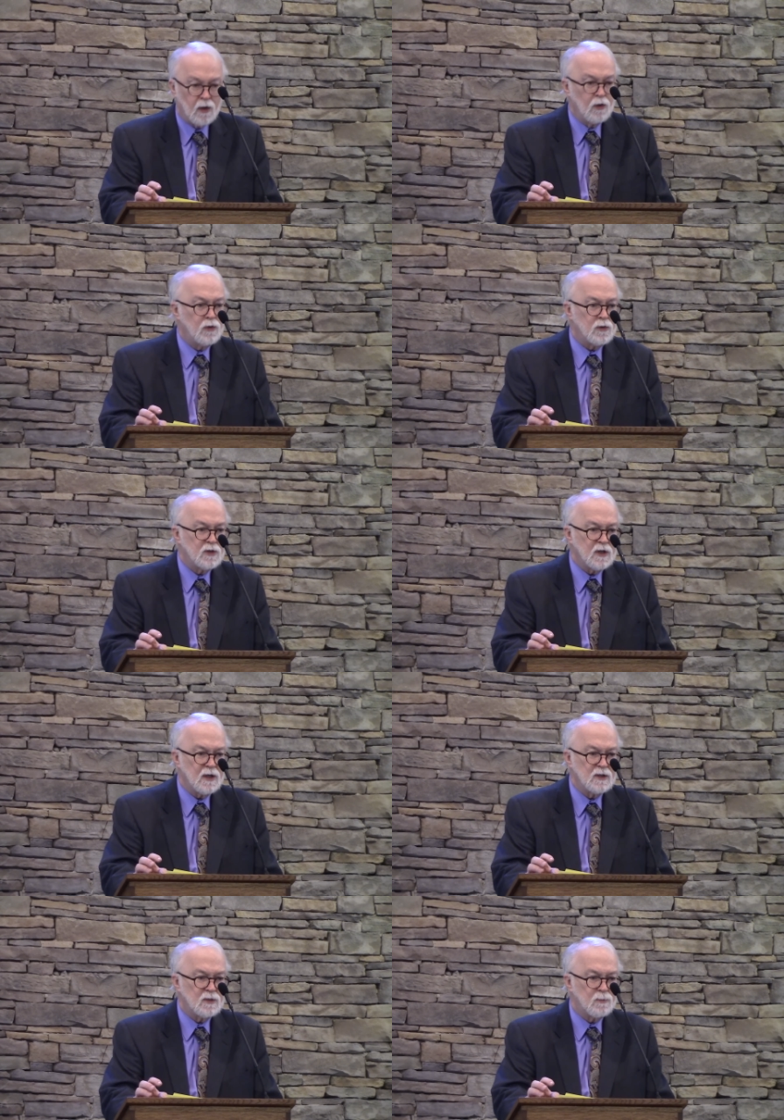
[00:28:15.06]
Luther
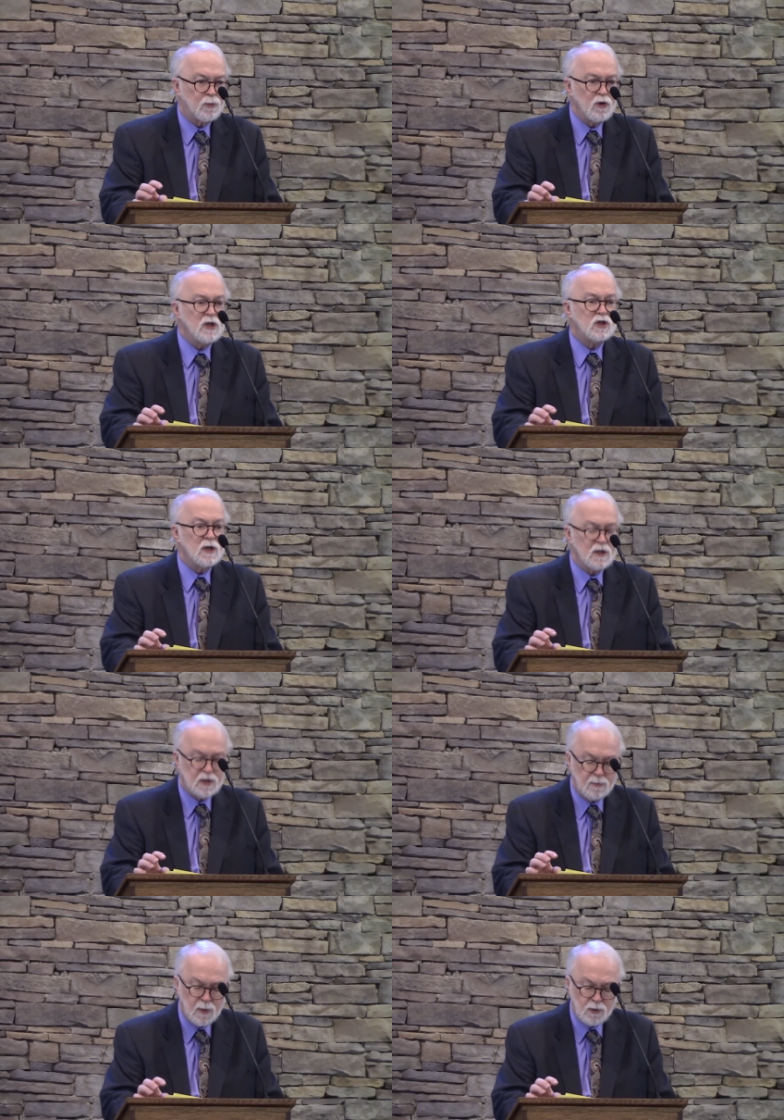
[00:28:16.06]
says preaching
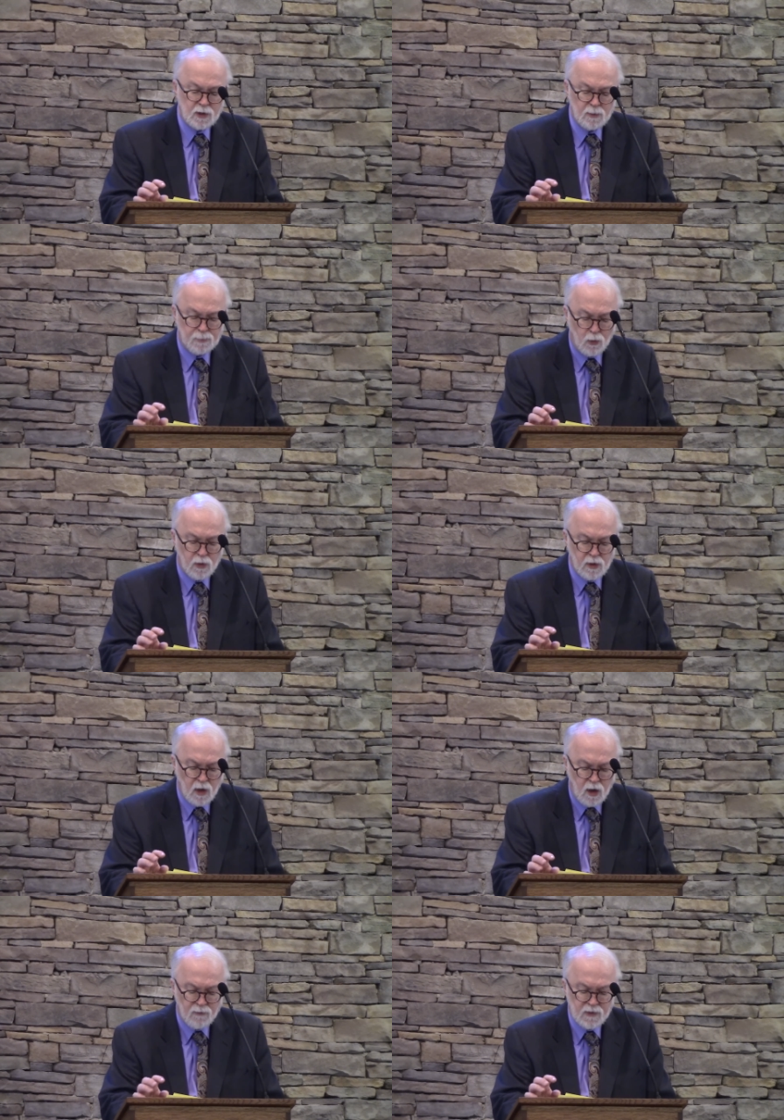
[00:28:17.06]
is the most important
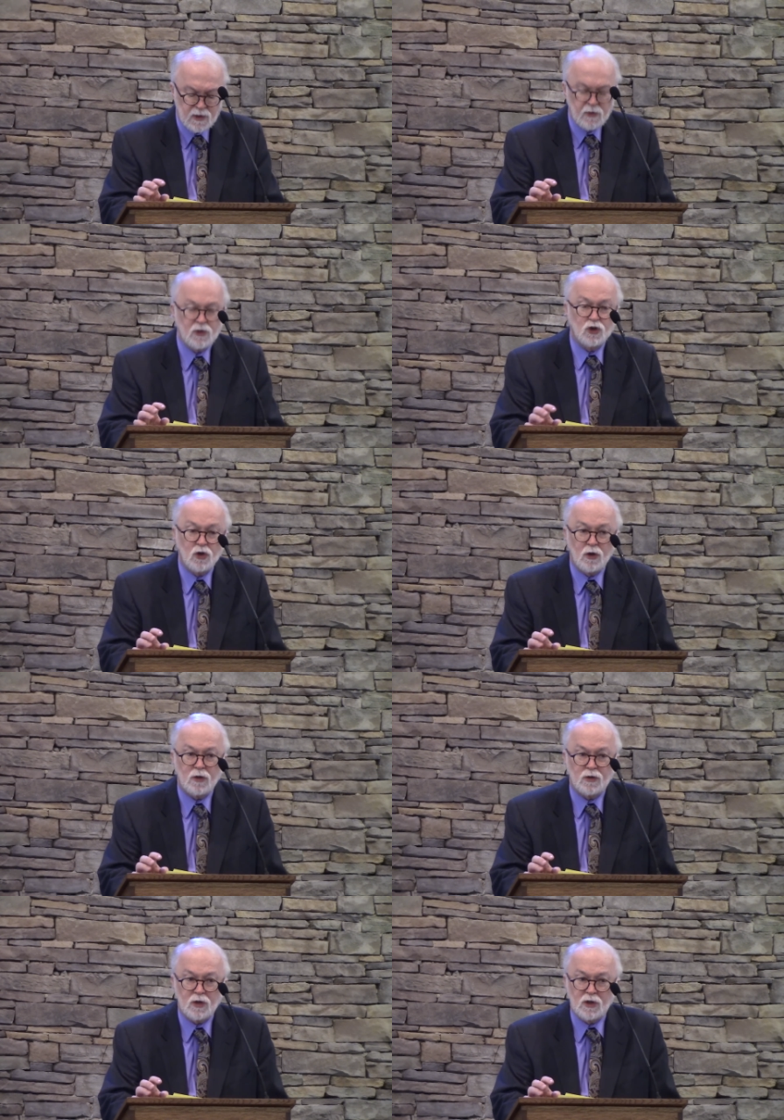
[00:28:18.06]
office in the
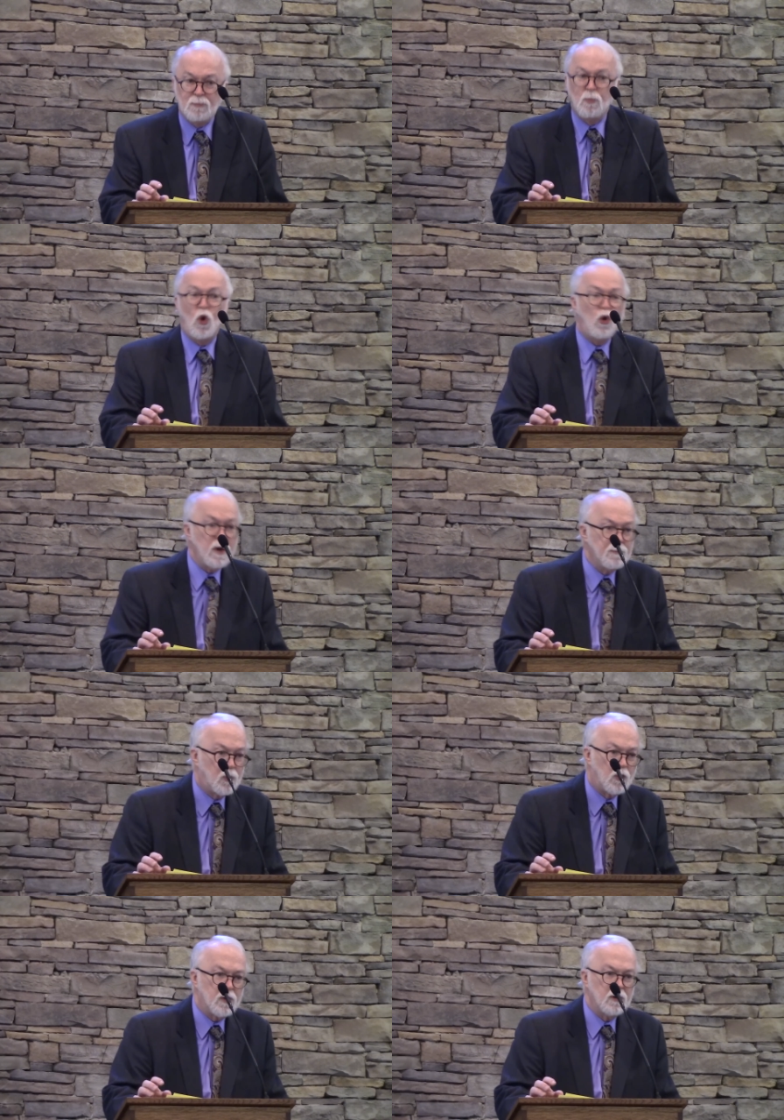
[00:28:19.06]
church. It's more
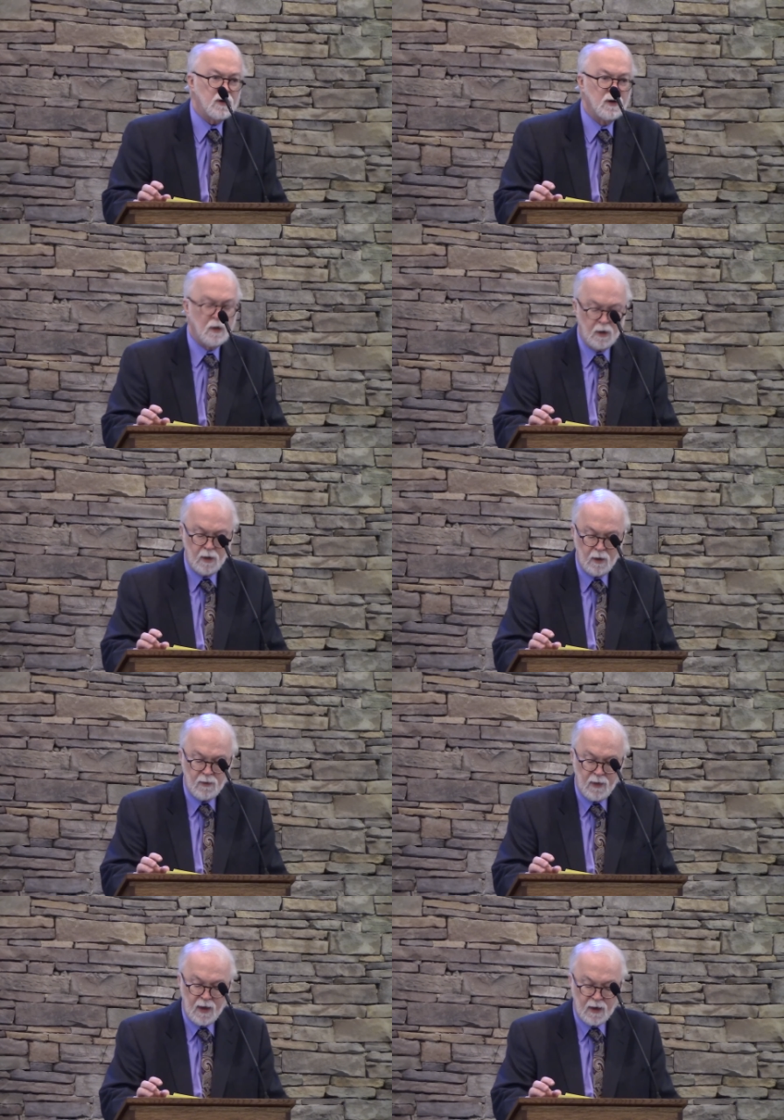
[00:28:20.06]

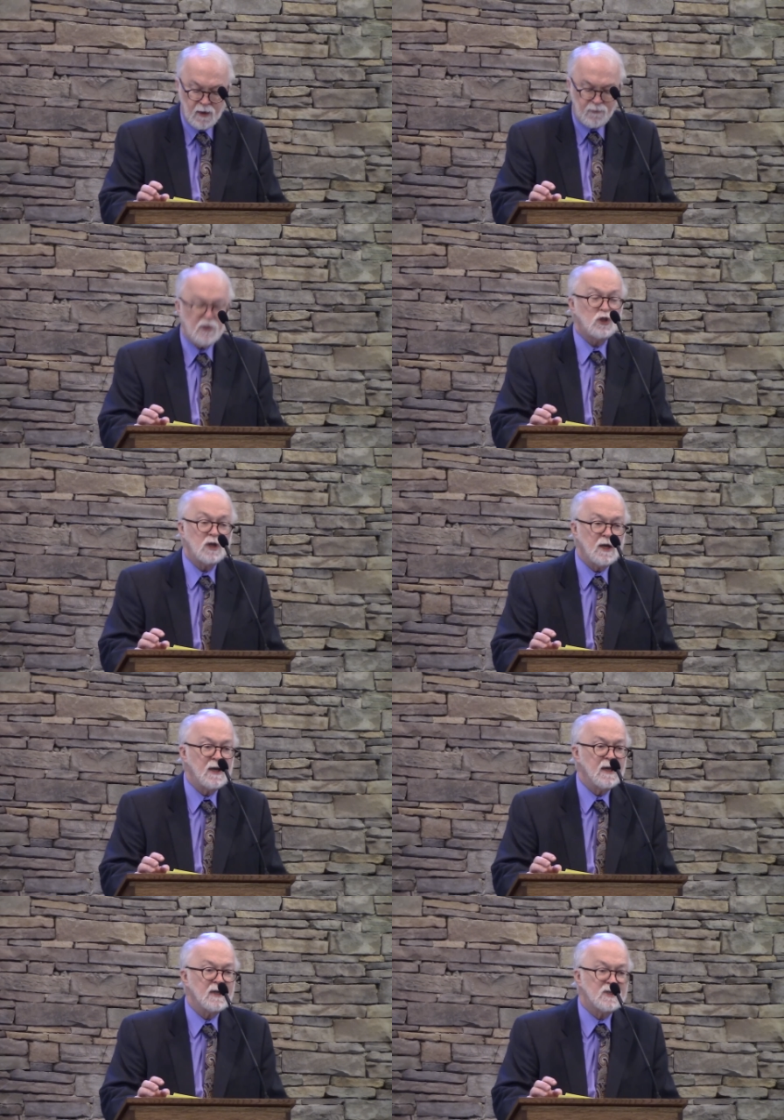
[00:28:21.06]
important than
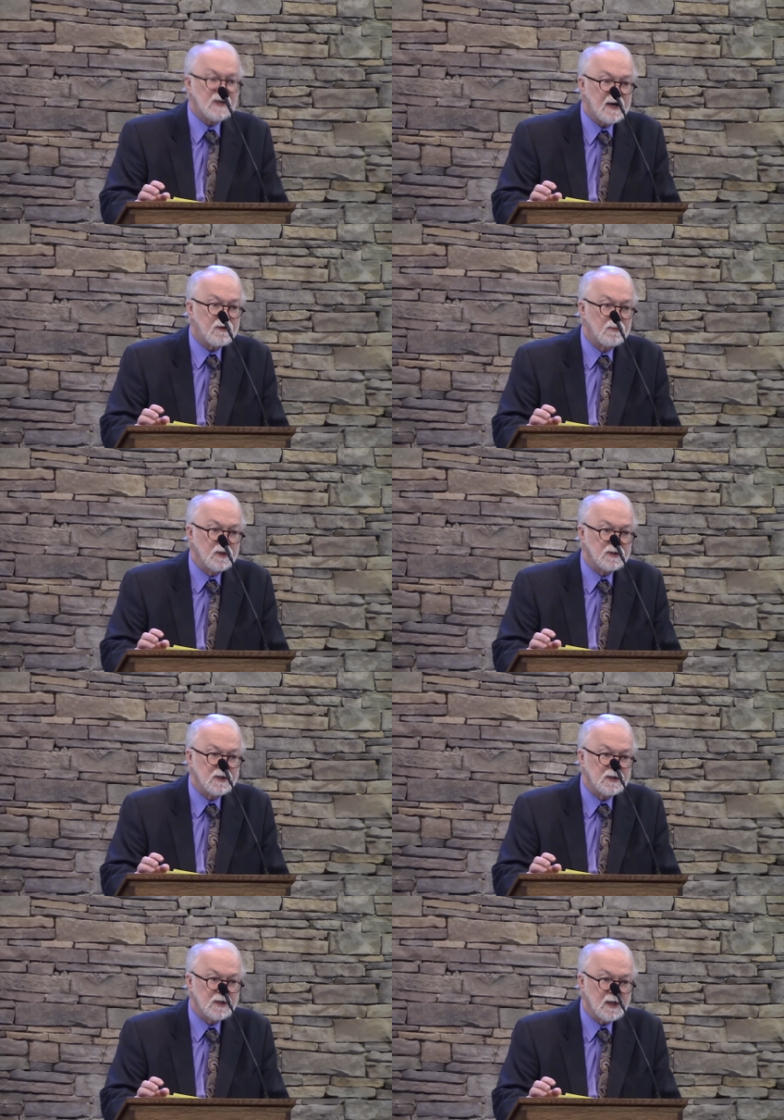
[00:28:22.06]
officiating at sacraments,
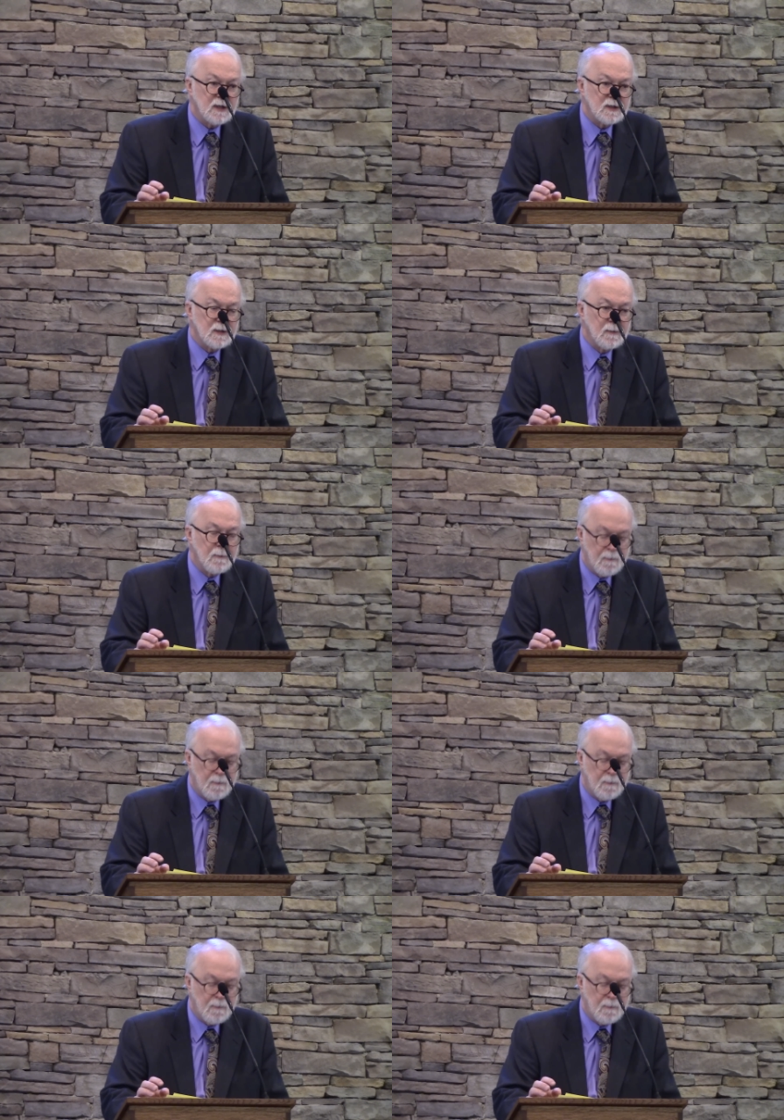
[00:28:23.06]
he says.